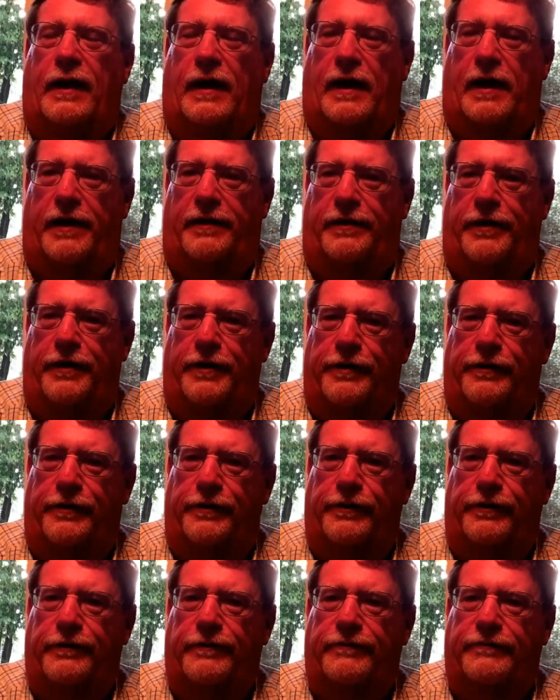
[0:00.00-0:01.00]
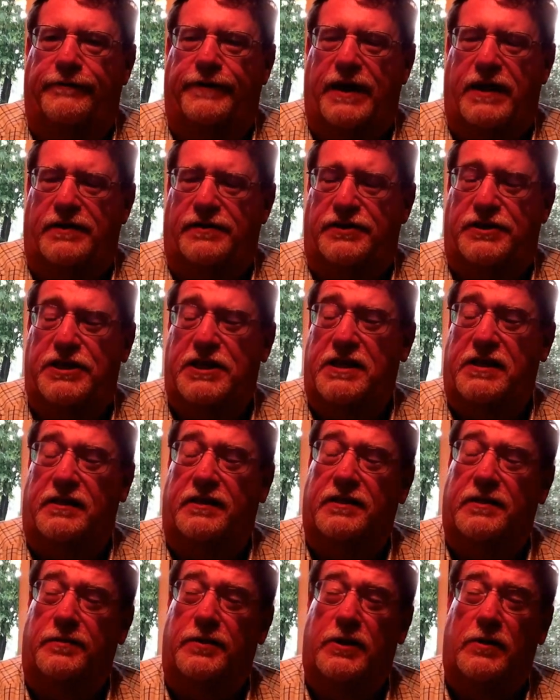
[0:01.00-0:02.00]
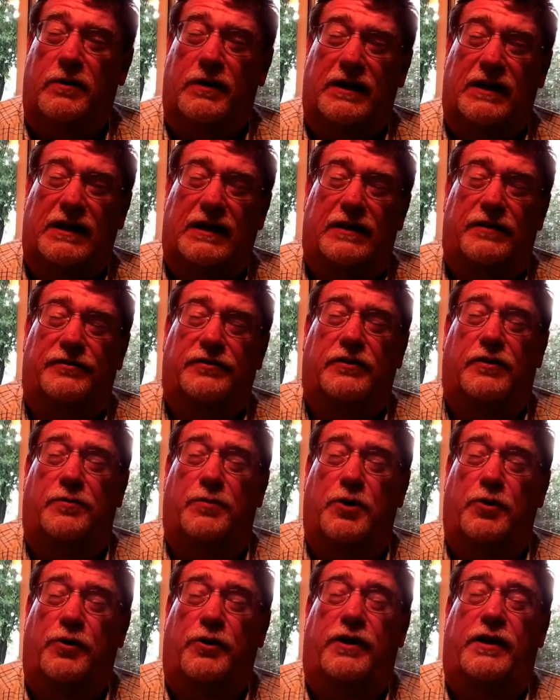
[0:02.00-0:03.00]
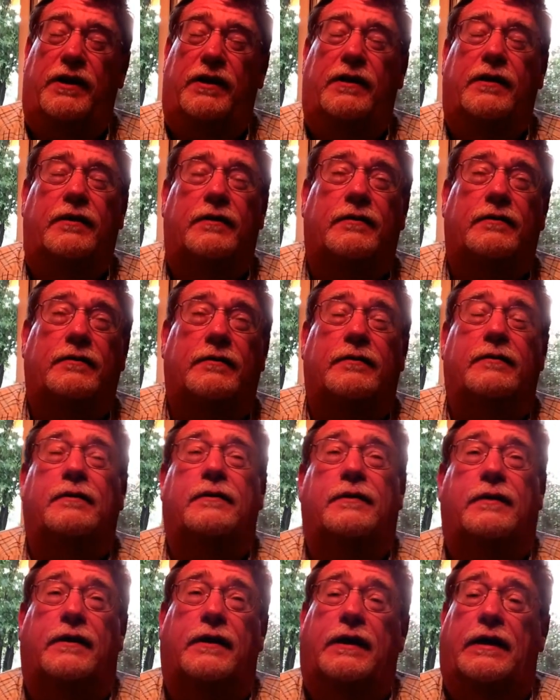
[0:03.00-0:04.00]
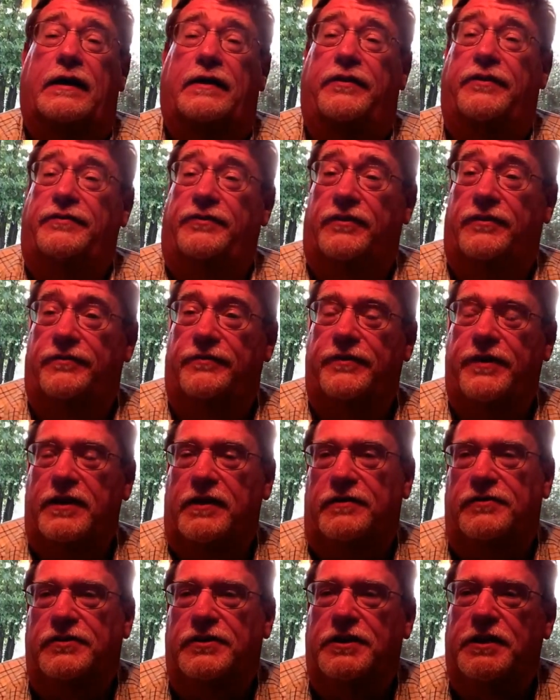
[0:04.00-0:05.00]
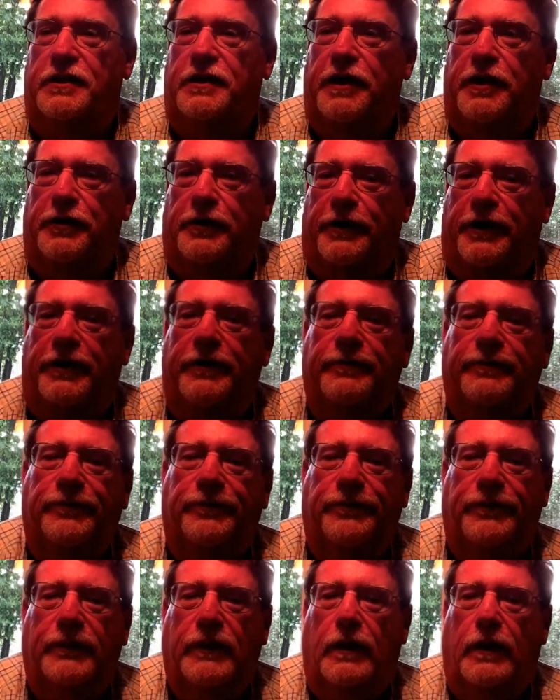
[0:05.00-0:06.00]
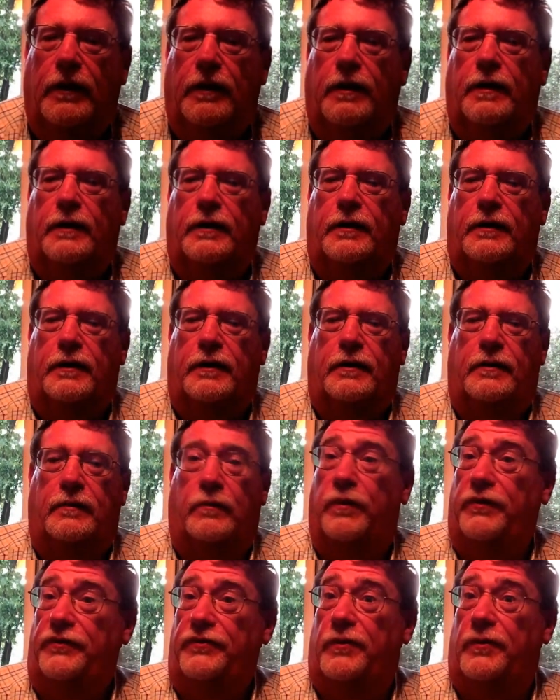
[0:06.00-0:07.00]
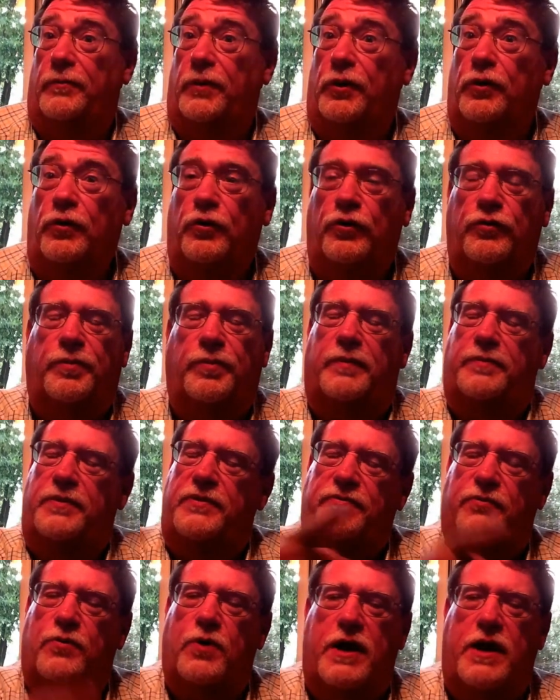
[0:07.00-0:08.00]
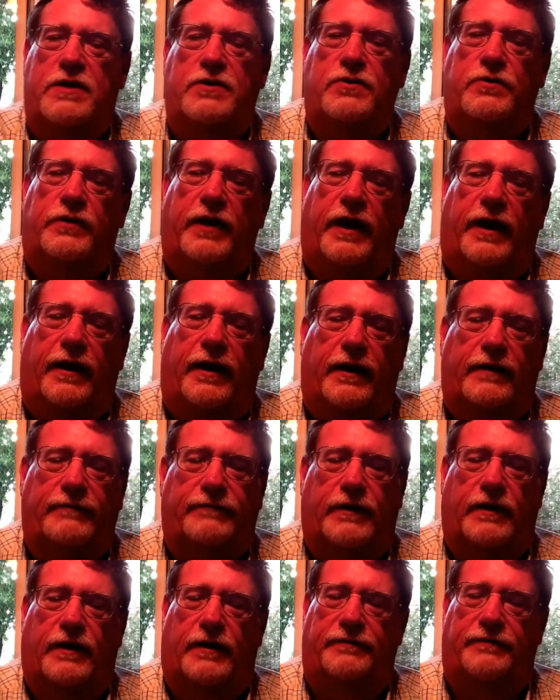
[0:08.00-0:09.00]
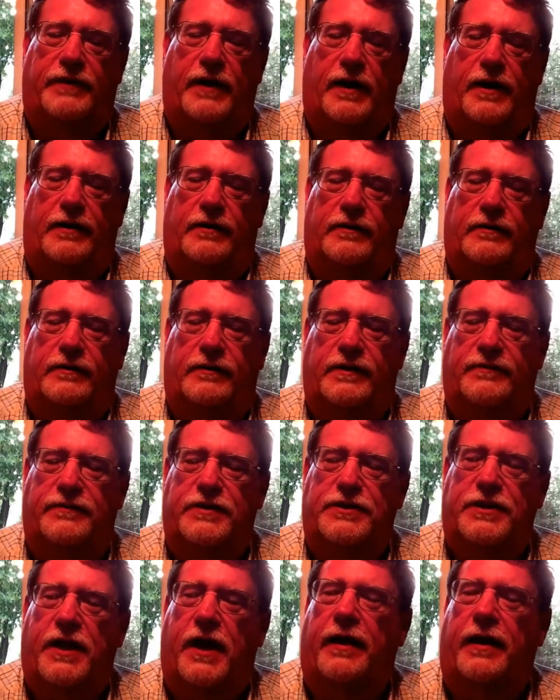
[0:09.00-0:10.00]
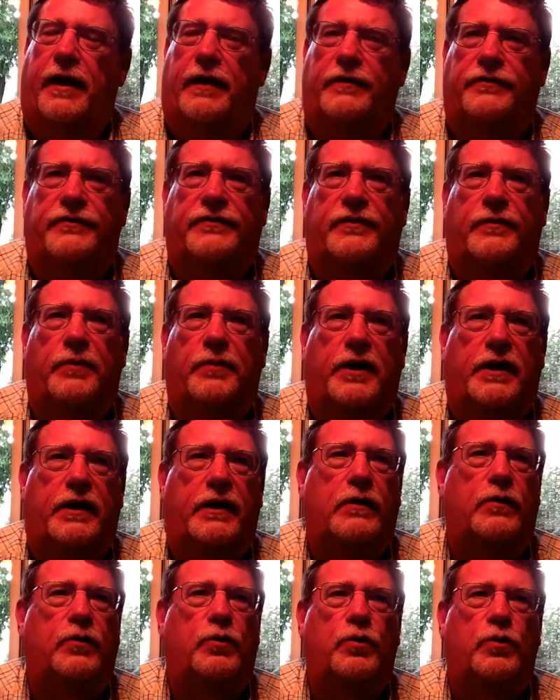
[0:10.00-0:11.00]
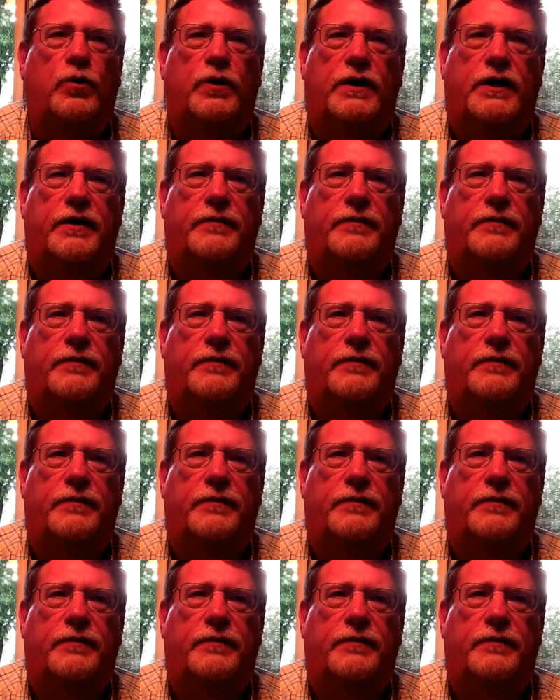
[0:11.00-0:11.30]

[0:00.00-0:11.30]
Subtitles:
Hi there, VSG and WLS community. This is VSG Gary with some news. But before I do that, I've got to give a shout out to somebody who